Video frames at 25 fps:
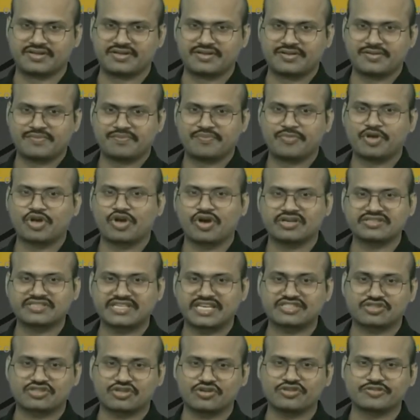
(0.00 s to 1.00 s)
Because
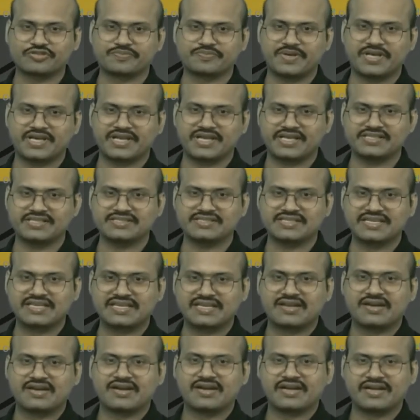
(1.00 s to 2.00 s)
asthenosphere is
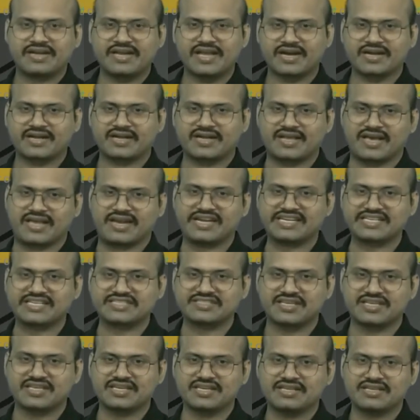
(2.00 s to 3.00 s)
ductile, it is
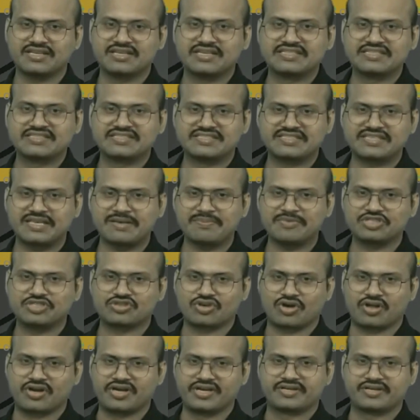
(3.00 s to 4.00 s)
in
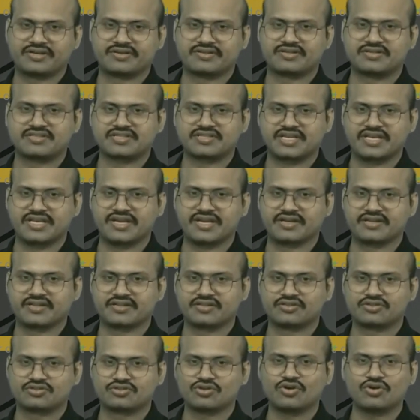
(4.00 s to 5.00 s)
semi-solid state.
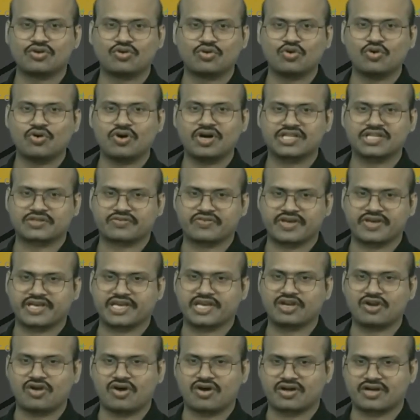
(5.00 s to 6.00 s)
So no earthquake
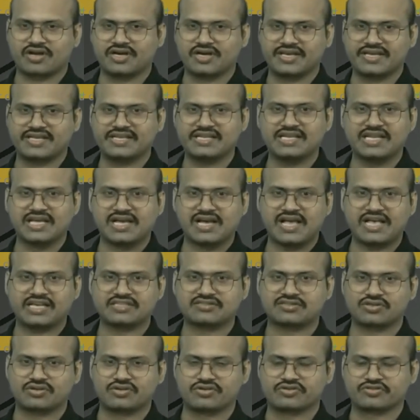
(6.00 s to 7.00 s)
can occur in
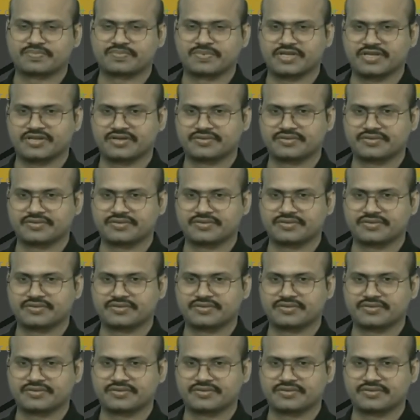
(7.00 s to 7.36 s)
asthenosphere.